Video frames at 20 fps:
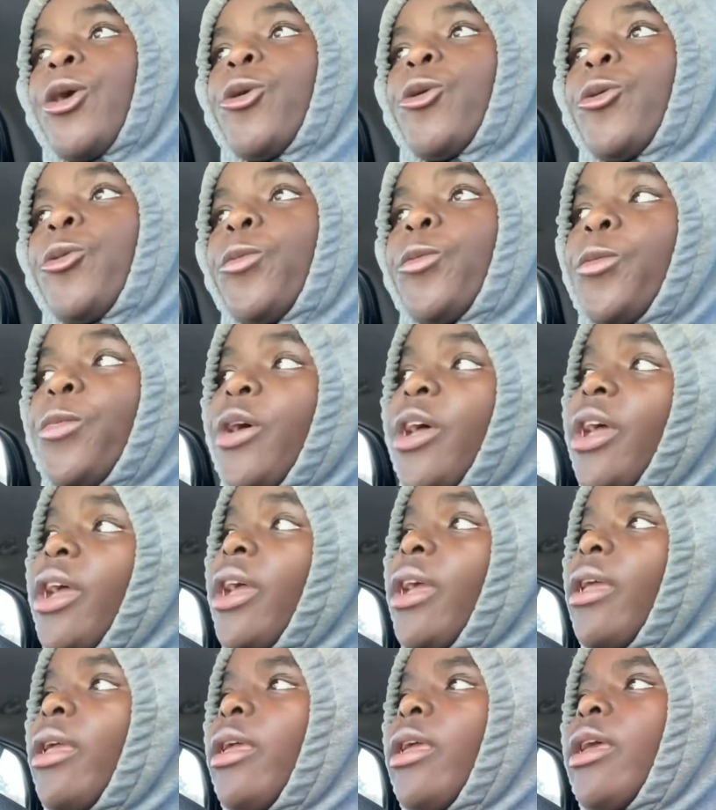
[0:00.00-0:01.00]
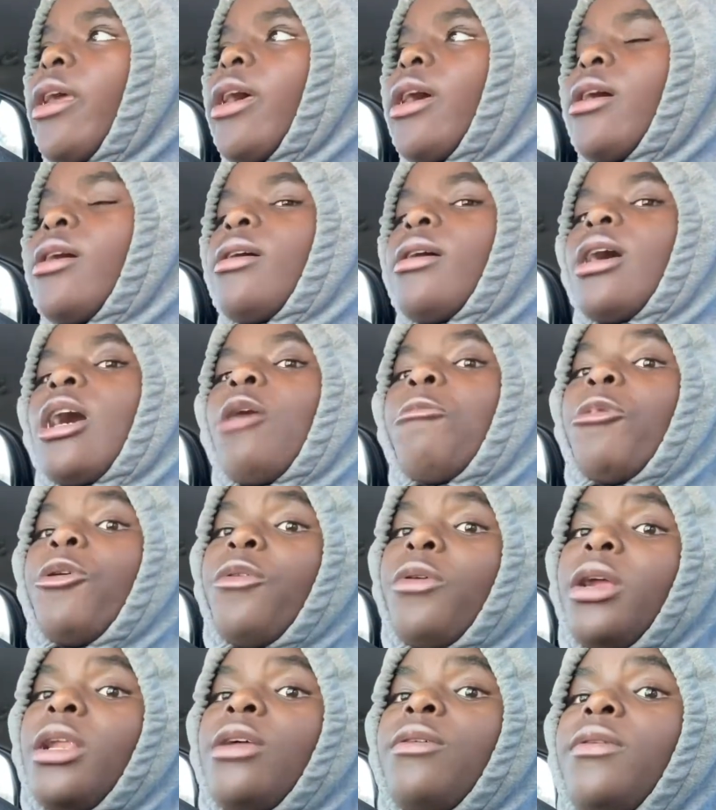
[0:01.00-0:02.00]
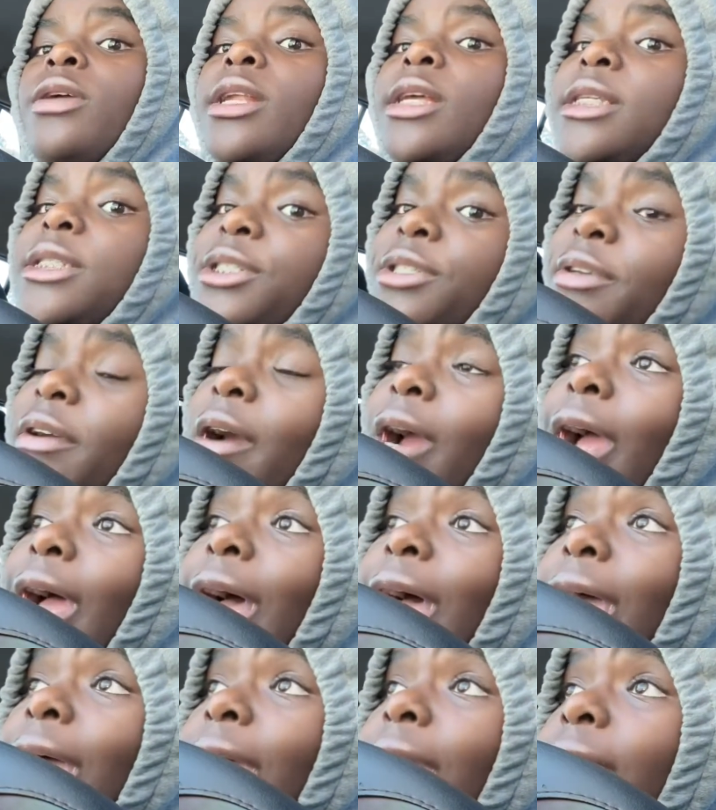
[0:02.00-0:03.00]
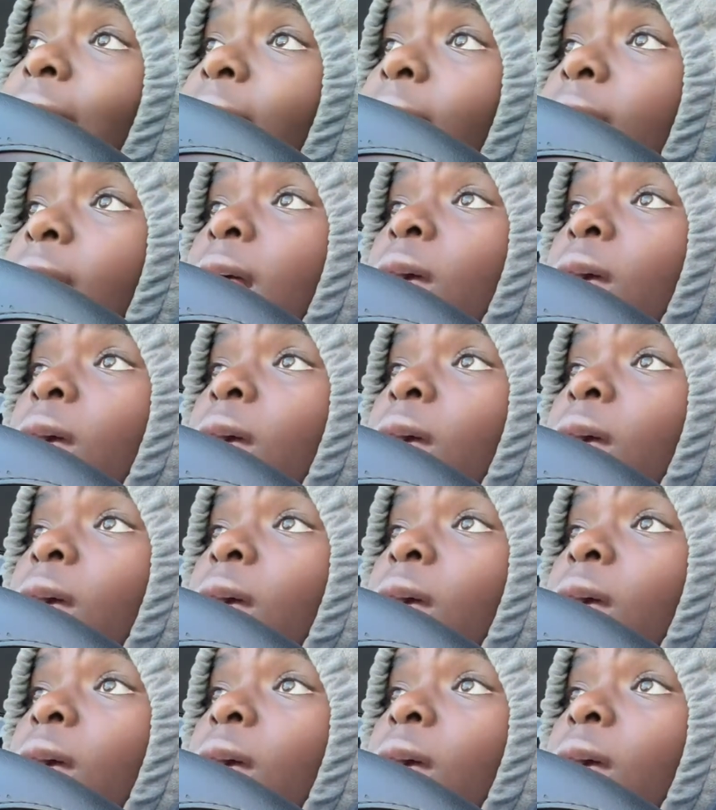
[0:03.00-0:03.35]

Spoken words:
But yeah, I'ma really, really try